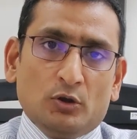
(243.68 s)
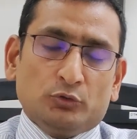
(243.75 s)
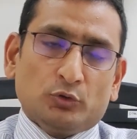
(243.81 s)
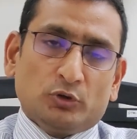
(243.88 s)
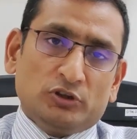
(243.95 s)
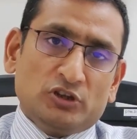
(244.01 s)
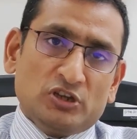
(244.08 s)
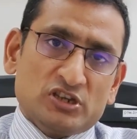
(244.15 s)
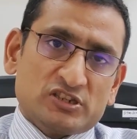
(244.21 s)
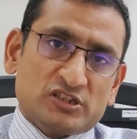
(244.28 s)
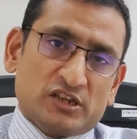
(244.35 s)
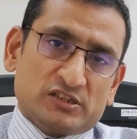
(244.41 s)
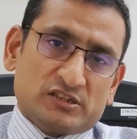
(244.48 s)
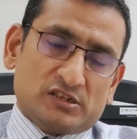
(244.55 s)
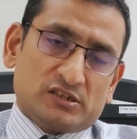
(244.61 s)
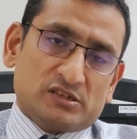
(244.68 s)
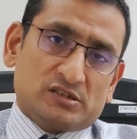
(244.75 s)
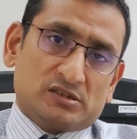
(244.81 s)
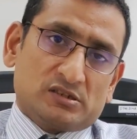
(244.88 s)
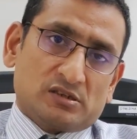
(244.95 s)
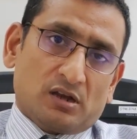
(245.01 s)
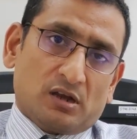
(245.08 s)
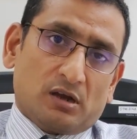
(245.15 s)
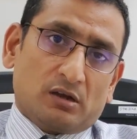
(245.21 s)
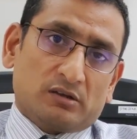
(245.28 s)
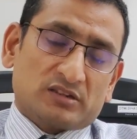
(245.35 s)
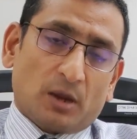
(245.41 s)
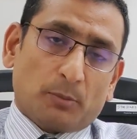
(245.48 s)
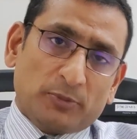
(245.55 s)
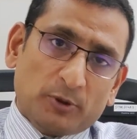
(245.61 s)
So in these cases,
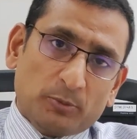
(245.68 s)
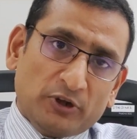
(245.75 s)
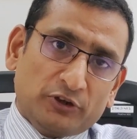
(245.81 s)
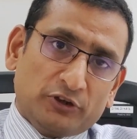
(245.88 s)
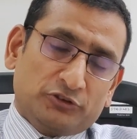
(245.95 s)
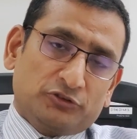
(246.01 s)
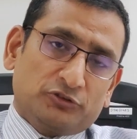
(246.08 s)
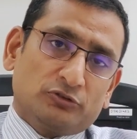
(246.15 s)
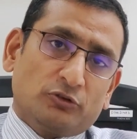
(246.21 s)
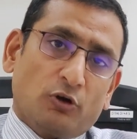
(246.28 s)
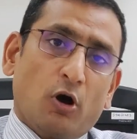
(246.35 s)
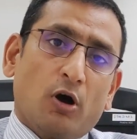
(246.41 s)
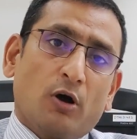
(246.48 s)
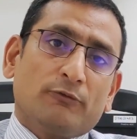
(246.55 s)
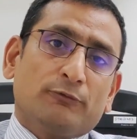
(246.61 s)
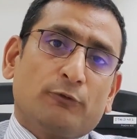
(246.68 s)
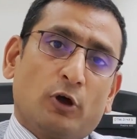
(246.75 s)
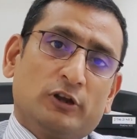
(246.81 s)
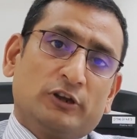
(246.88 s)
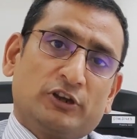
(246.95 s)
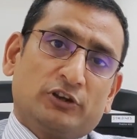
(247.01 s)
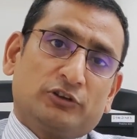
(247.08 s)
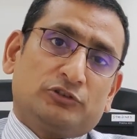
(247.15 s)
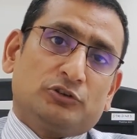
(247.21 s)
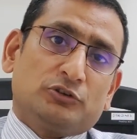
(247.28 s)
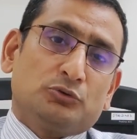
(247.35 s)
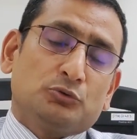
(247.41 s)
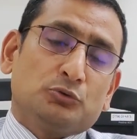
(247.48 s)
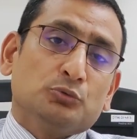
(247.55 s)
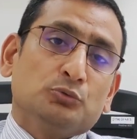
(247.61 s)
supplementation of folic
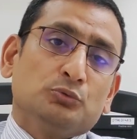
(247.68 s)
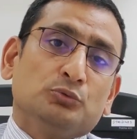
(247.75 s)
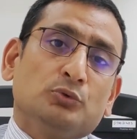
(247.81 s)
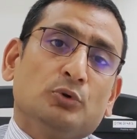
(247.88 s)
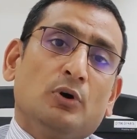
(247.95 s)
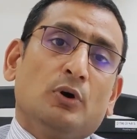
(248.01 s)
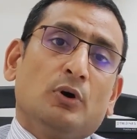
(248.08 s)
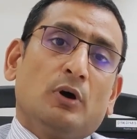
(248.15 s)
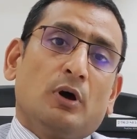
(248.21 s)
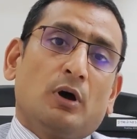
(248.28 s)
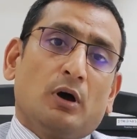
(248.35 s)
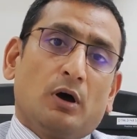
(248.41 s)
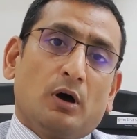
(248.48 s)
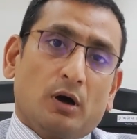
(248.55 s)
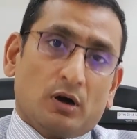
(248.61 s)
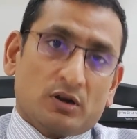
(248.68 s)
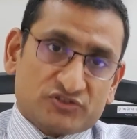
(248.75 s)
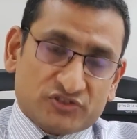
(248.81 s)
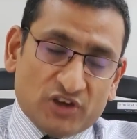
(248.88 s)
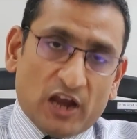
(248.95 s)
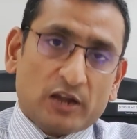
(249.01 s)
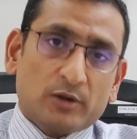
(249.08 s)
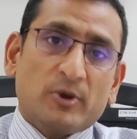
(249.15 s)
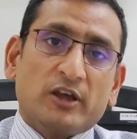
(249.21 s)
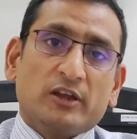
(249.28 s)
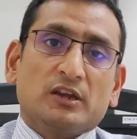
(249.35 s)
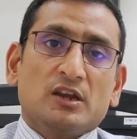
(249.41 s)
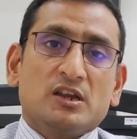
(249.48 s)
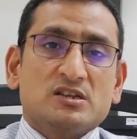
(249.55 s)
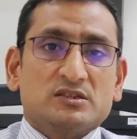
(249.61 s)
acid to
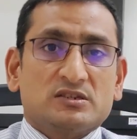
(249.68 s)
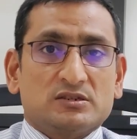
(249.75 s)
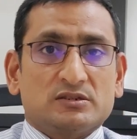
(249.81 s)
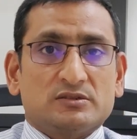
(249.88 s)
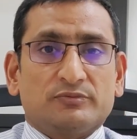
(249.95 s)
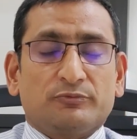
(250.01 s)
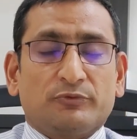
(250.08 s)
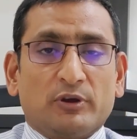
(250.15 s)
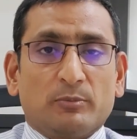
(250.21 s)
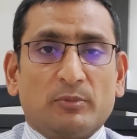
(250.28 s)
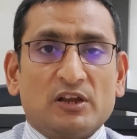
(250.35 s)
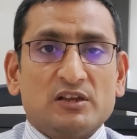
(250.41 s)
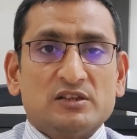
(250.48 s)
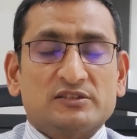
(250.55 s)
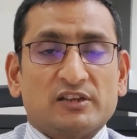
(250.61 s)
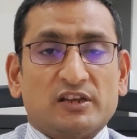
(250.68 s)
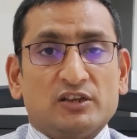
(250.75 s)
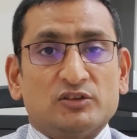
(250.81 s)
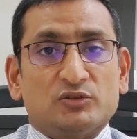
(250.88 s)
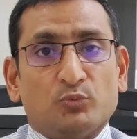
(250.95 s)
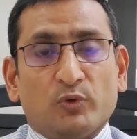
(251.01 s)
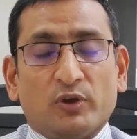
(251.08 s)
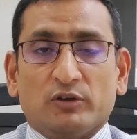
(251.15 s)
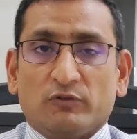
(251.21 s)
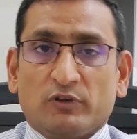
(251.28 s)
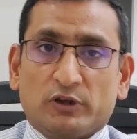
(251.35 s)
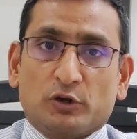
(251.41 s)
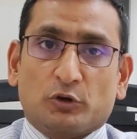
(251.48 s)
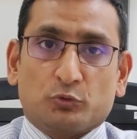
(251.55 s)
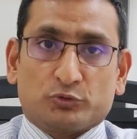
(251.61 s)
childbearing age females is very,
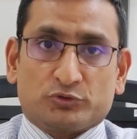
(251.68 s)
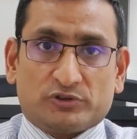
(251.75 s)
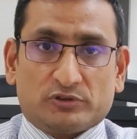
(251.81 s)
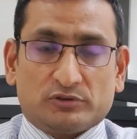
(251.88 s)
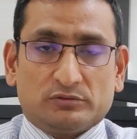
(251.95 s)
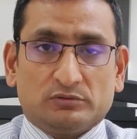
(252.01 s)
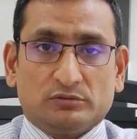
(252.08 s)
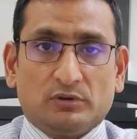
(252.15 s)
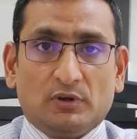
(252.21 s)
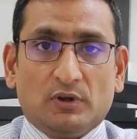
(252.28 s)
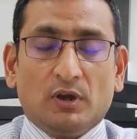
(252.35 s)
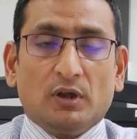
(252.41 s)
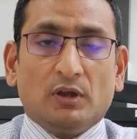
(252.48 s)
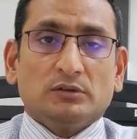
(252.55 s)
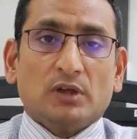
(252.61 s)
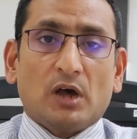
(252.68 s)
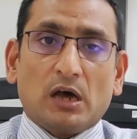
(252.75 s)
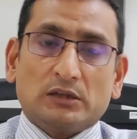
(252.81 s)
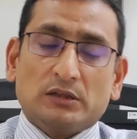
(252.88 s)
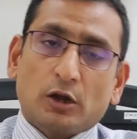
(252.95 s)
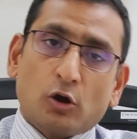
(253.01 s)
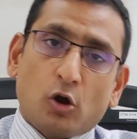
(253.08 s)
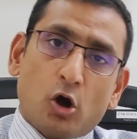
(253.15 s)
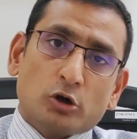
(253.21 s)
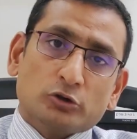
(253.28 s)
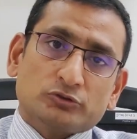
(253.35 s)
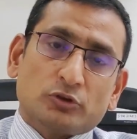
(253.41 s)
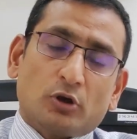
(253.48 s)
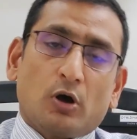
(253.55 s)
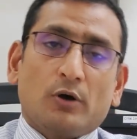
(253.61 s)
very crucial. The other
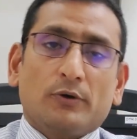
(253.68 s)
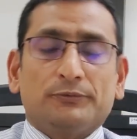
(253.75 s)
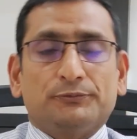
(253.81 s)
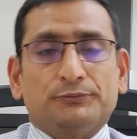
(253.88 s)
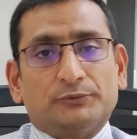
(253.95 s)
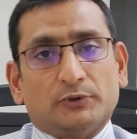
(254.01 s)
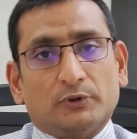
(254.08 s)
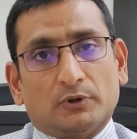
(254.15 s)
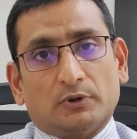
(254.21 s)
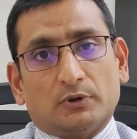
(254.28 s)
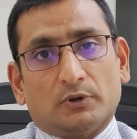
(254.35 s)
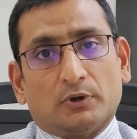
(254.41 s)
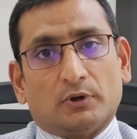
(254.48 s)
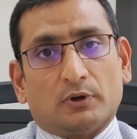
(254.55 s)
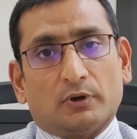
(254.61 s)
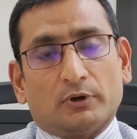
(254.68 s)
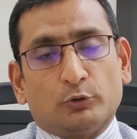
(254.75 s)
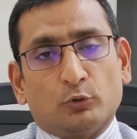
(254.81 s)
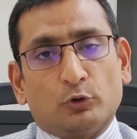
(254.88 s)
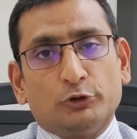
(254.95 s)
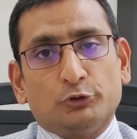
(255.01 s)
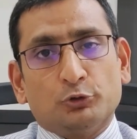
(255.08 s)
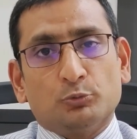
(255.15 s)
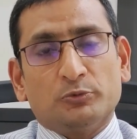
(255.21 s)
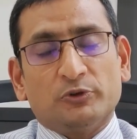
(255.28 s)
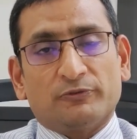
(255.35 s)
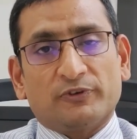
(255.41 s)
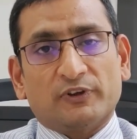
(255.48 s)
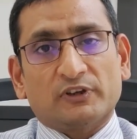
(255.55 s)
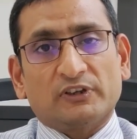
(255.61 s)
cause of neural tube
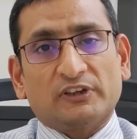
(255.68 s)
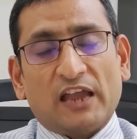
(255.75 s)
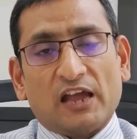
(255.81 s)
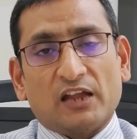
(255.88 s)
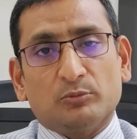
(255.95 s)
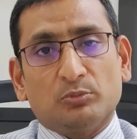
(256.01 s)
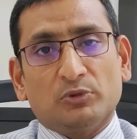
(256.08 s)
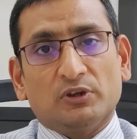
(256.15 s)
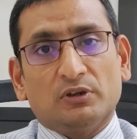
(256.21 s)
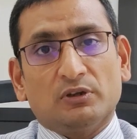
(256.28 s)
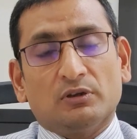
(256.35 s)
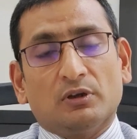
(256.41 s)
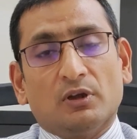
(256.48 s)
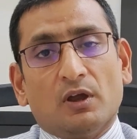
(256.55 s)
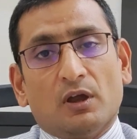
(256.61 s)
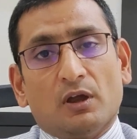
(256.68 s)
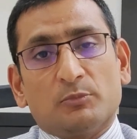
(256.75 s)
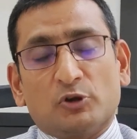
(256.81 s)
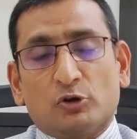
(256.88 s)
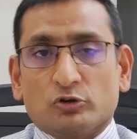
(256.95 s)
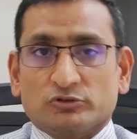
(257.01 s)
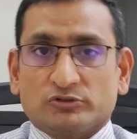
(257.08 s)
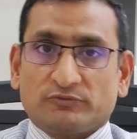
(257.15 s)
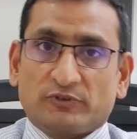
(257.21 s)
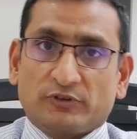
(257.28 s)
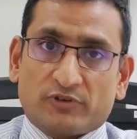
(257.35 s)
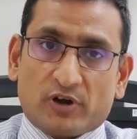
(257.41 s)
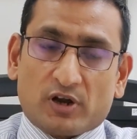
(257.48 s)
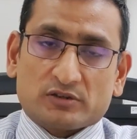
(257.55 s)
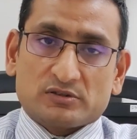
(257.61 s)
defect can be because of the
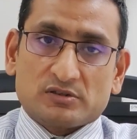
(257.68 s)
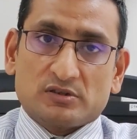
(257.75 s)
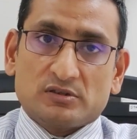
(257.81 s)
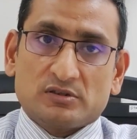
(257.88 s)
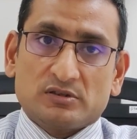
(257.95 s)
drugs.